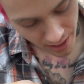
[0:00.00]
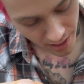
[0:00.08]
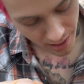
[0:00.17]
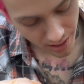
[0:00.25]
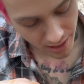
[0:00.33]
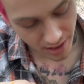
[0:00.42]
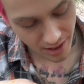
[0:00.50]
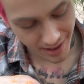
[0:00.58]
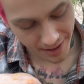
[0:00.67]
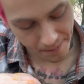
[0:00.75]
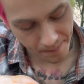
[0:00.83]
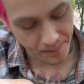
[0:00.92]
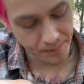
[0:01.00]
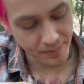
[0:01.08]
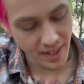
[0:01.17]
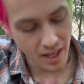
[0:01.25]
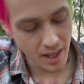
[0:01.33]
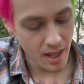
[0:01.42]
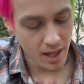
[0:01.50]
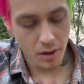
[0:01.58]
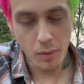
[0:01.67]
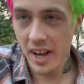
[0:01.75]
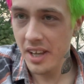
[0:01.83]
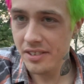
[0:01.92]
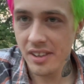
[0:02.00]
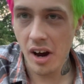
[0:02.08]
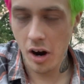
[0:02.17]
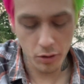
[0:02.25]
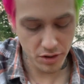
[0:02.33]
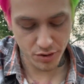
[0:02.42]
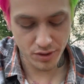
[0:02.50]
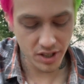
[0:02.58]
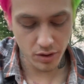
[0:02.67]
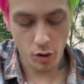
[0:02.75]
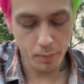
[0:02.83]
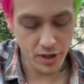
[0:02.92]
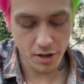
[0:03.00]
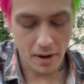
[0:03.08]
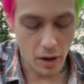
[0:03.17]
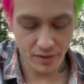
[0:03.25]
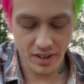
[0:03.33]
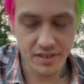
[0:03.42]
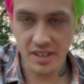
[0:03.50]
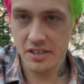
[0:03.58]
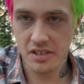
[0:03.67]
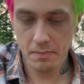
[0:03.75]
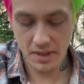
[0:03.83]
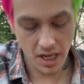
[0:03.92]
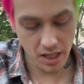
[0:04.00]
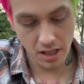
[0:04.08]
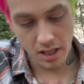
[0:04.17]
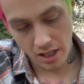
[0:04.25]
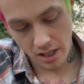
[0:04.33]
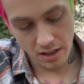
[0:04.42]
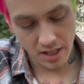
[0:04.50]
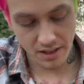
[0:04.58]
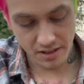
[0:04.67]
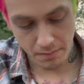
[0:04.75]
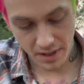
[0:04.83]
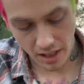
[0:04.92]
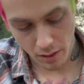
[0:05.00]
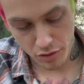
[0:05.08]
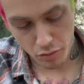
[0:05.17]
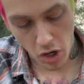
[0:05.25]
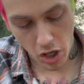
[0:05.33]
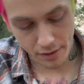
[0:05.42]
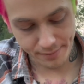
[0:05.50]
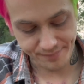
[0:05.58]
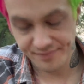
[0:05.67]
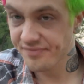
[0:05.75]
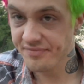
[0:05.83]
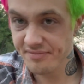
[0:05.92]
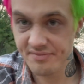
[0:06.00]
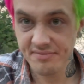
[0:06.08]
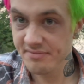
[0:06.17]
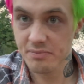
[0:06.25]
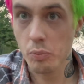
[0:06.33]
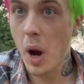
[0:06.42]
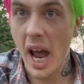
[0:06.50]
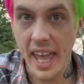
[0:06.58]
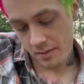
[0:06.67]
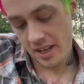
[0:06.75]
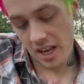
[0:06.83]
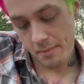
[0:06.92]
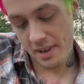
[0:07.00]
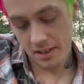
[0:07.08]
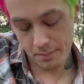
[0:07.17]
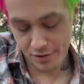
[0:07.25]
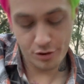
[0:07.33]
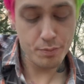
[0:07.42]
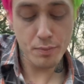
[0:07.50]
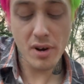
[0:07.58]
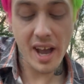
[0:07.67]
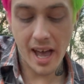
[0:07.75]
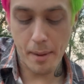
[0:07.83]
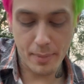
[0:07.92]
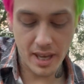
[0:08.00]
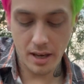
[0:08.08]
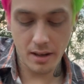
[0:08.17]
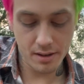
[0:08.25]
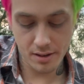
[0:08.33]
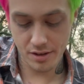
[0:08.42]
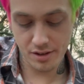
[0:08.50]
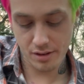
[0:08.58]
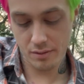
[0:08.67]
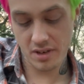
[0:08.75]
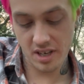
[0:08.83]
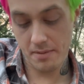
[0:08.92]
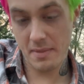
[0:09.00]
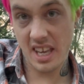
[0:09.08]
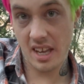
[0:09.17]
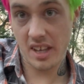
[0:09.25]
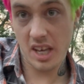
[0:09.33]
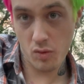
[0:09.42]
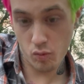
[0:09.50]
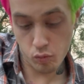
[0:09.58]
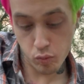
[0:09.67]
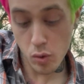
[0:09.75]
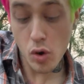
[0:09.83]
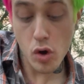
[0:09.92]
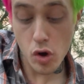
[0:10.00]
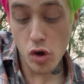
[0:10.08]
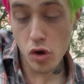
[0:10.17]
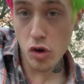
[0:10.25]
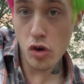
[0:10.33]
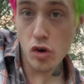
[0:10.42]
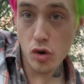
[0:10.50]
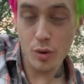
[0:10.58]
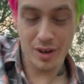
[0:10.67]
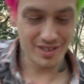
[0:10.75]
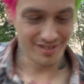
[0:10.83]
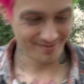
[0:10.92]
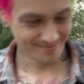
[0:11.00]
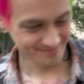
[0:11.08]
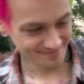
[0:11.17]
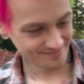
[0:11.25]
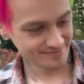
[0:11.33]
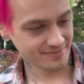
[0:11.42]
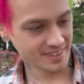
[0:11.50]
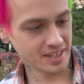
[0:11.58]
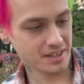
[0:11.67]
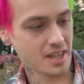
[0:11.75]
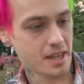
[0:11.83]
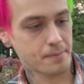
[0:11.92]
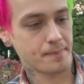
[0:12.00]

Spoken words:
Why is it always when you open your mouth and say something that something goes wrong? Why? We gotta make them super happy. So we're gonna make it like, woo! Okay.